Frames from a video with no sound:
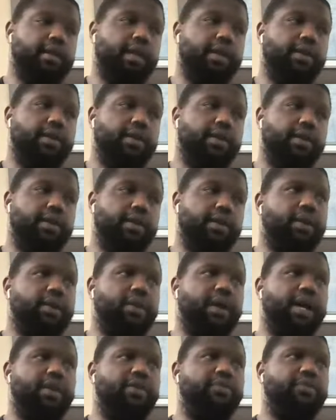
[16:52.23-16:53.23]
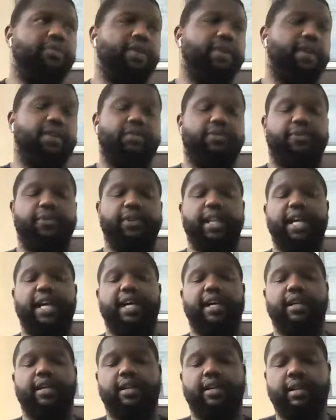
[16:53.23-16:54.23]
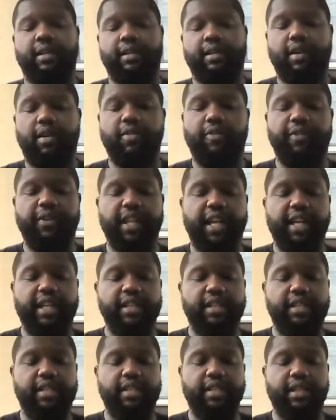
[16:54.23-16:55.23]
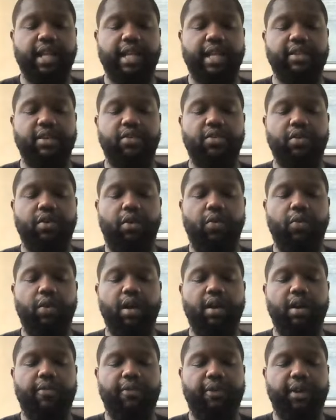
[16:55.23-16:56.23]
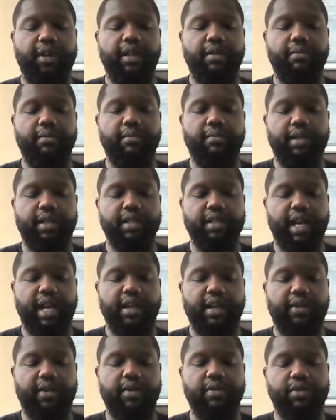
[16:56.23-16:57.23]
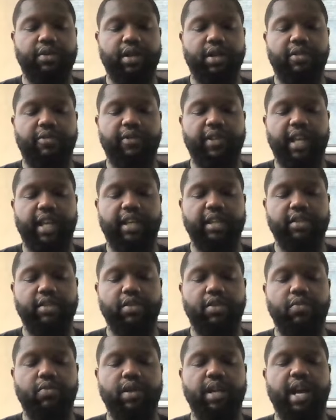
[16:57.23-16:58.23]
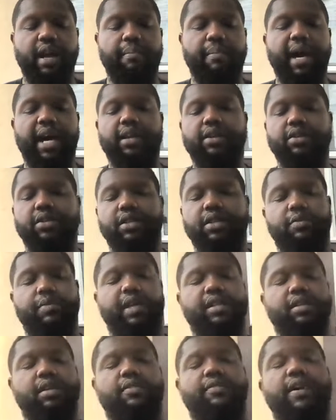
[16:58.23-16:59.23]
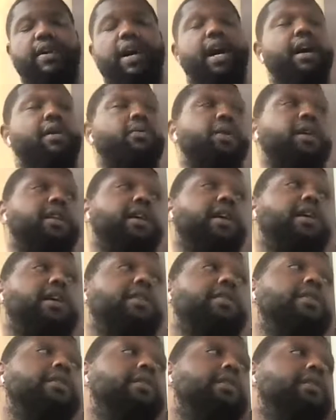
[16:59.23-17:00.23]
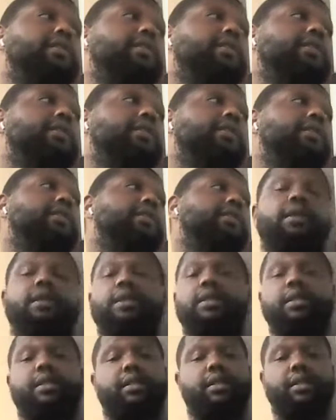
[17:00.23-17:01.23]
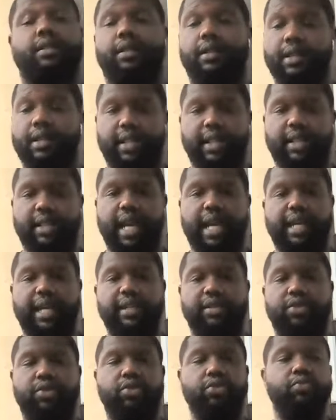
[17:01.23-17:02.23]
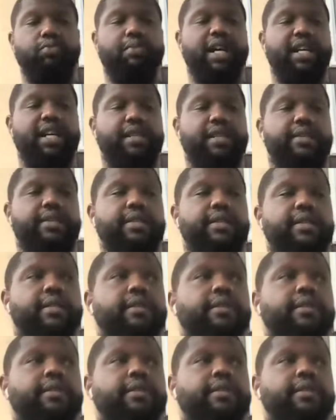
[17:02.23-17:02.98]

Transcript: I don't know, bro. I don't feel like that's gonna go well for him because I agree with you. I don't feel like he's gonna win that battle just based off how it went down. Because it's like it's too much.